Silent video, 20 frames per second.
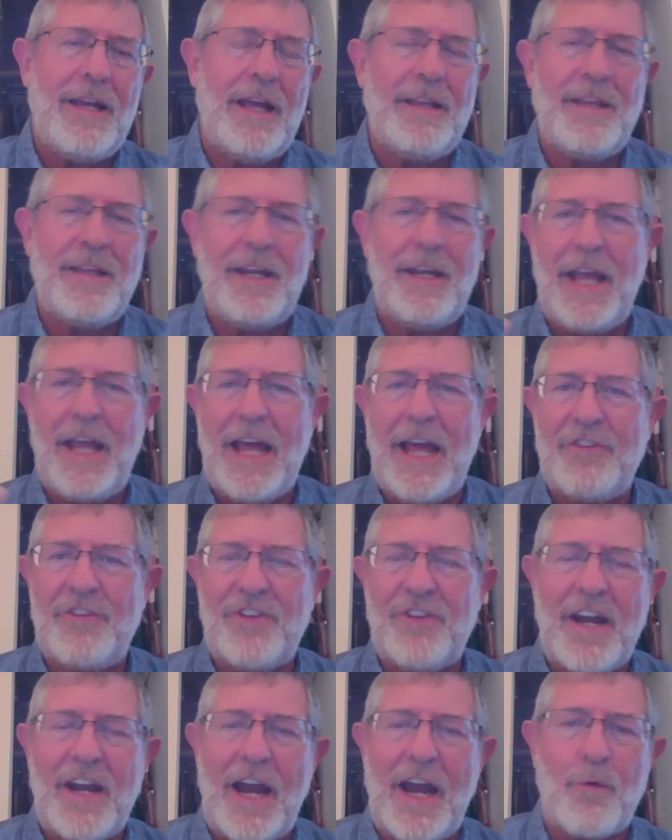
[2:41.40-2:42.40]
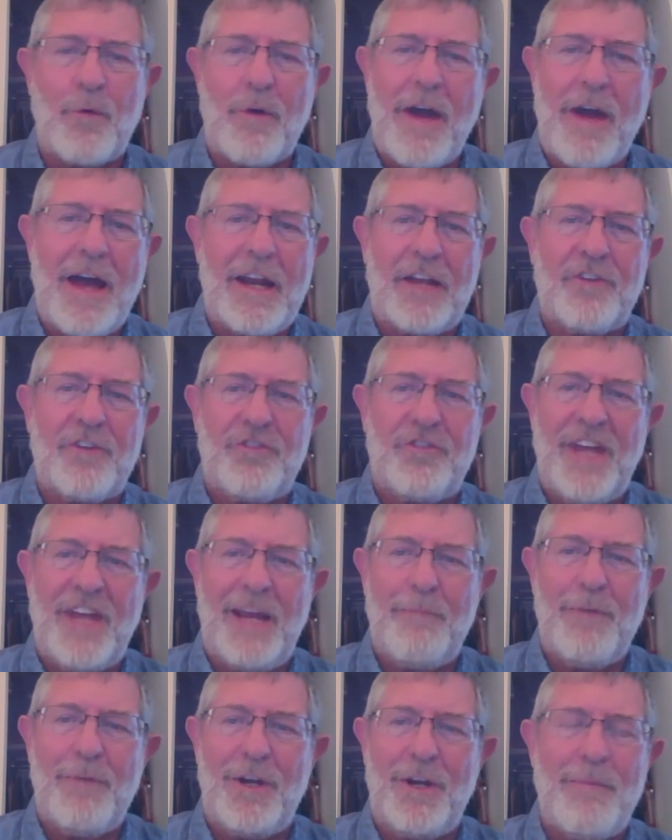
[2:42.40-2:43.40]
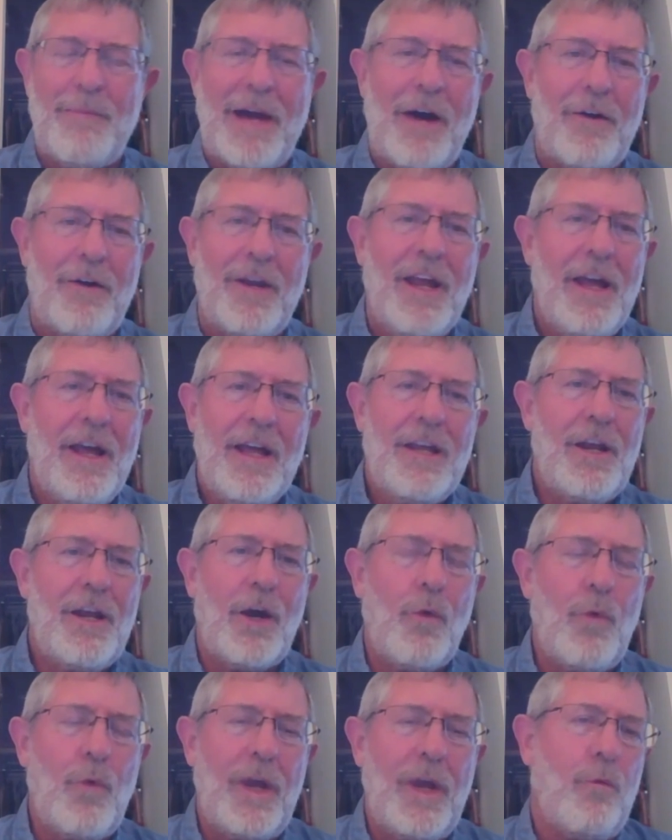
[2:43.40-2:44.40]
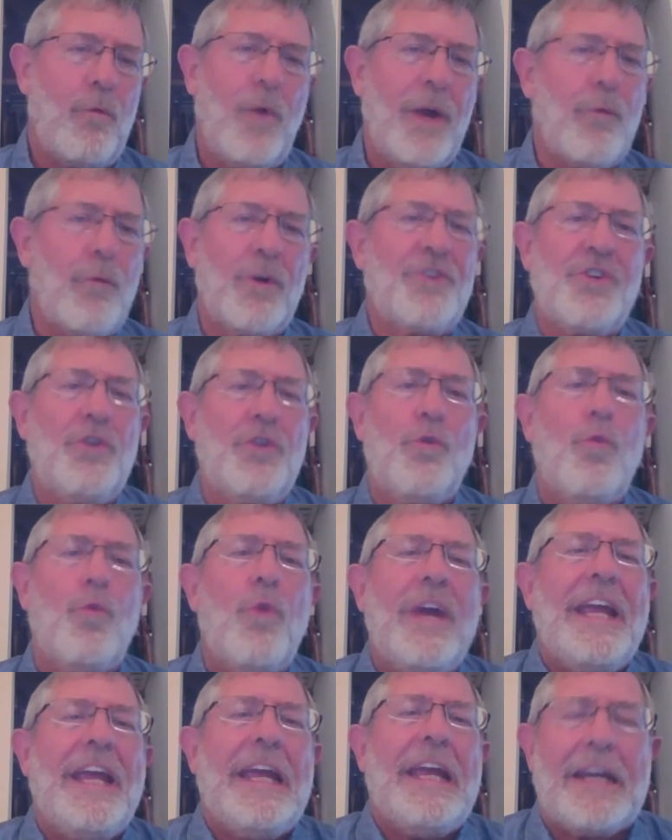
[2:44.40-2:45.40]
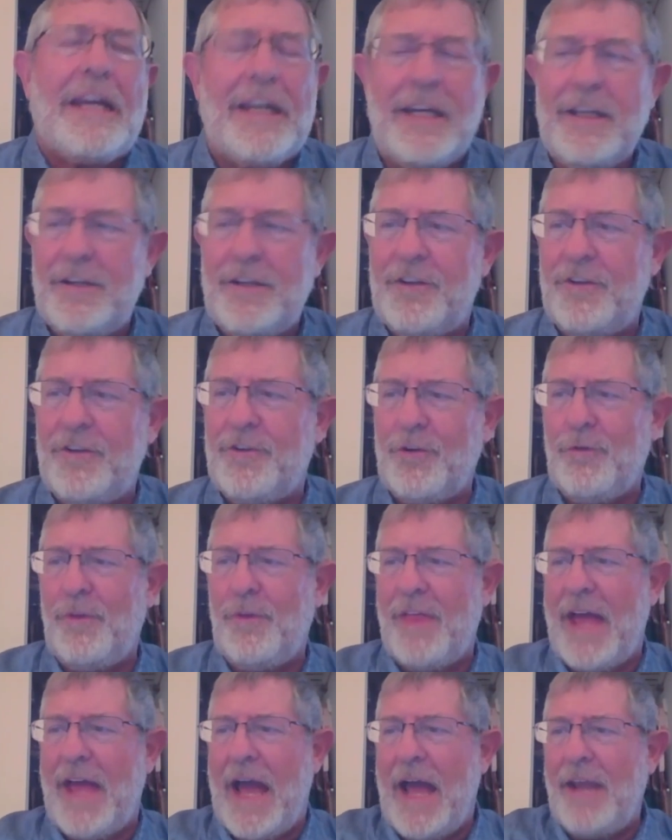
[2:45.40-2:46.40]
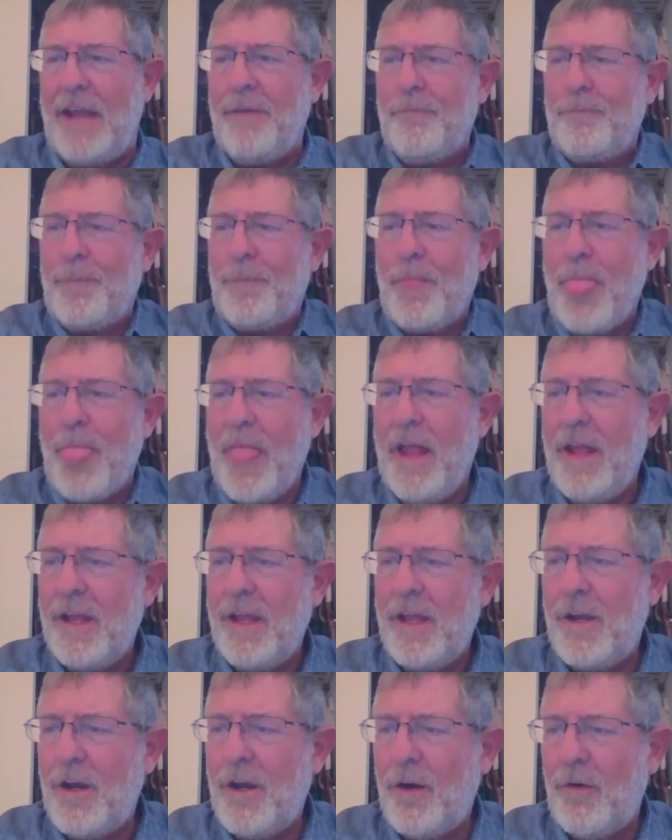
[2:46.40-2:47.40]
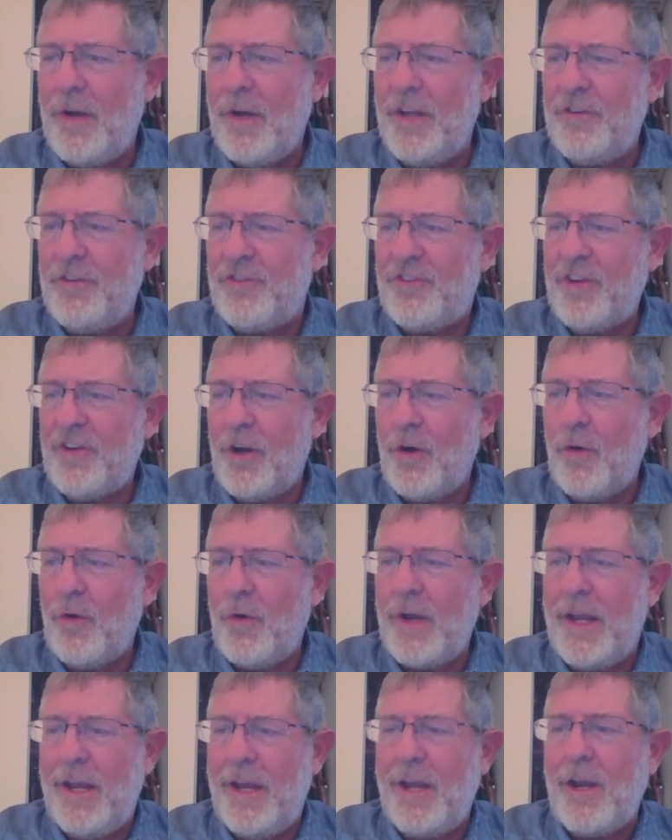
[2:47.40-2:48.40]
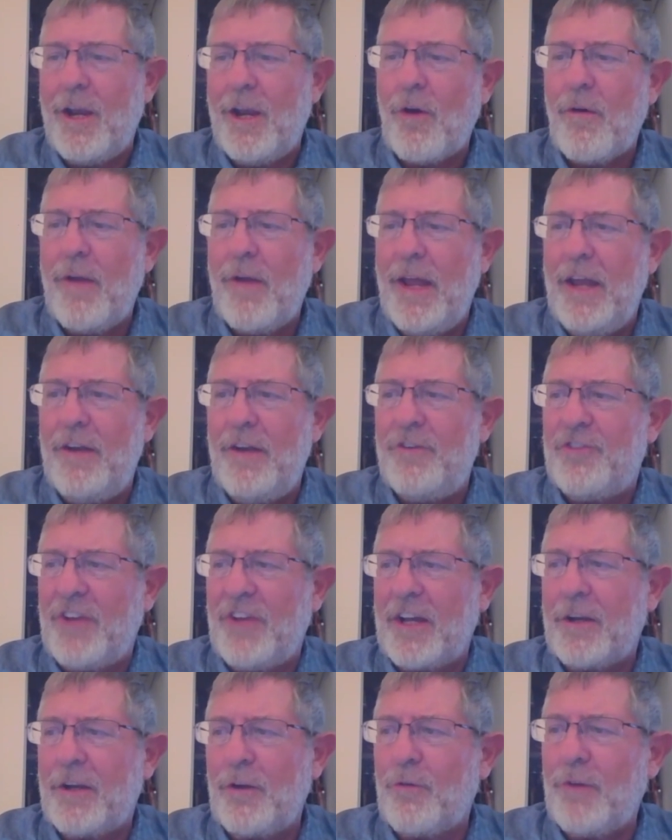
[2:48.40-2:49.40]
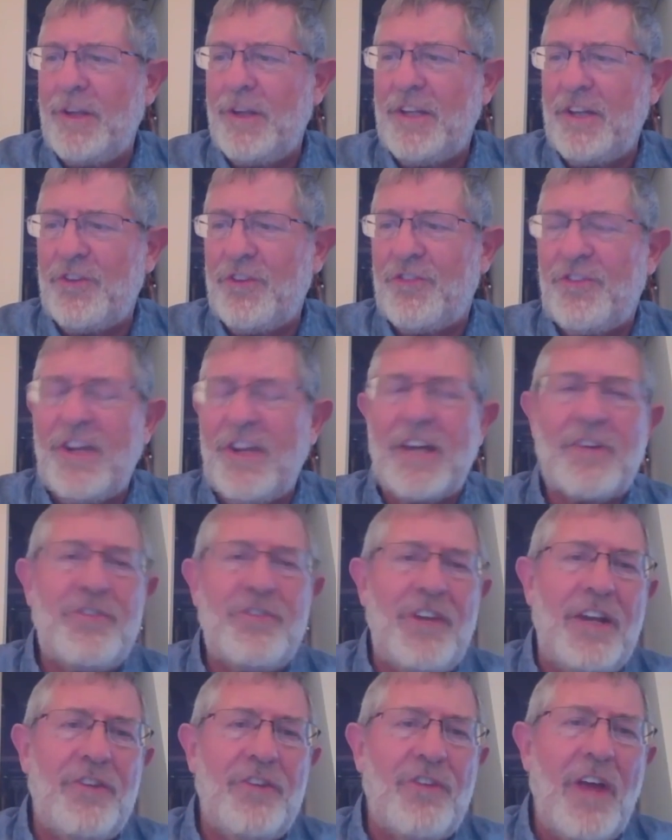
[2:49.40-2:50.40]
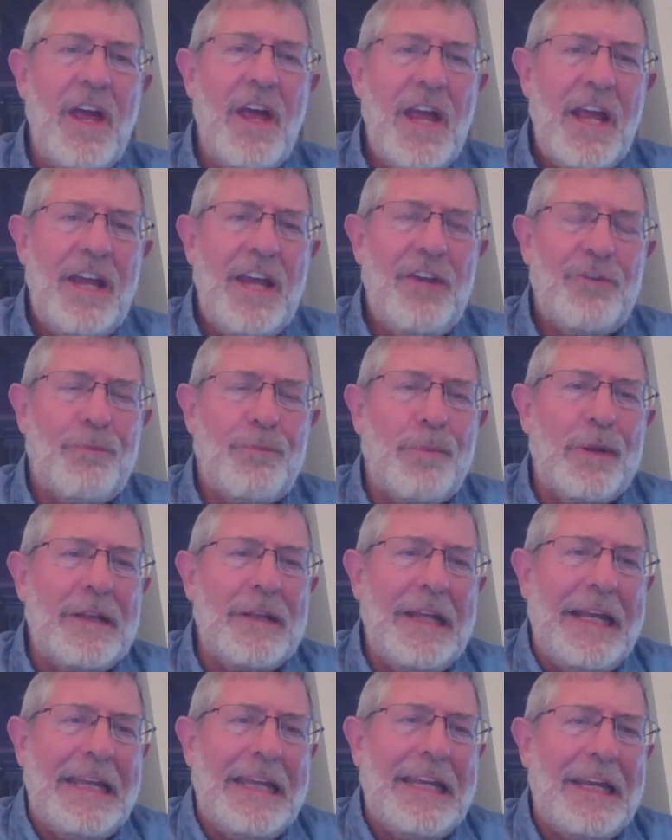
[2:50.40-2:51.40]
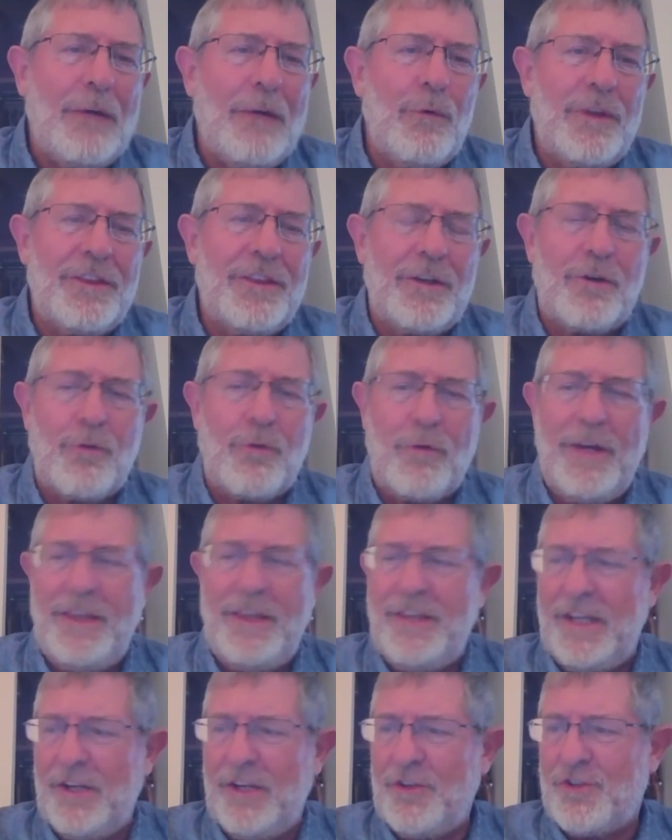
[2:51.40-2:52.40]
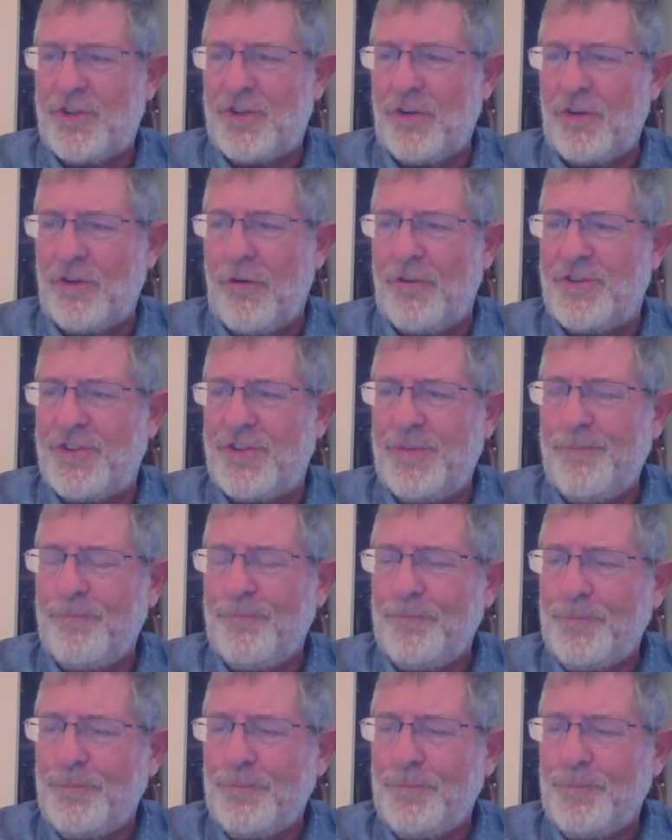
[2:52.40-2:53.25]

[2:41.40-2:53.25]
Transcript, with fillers: then he has that ironic statement about, we were too weak to do that. You know, and so here in 2 Corinthians 6, he's pleading with the Corinthian church.